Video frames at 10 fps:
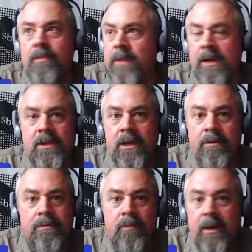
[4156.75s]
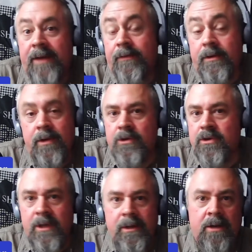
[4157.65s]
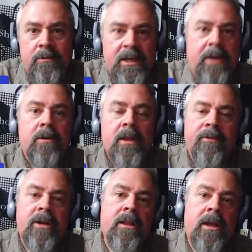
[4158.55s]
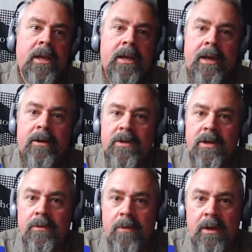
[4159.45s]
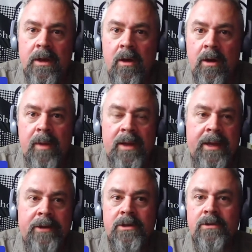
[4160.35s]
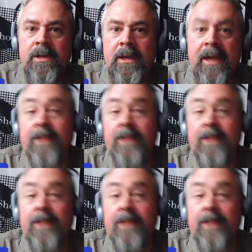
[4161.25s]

until whenever, usually, 10 or 11 o'clock at night or so on a Monday or Tuesday.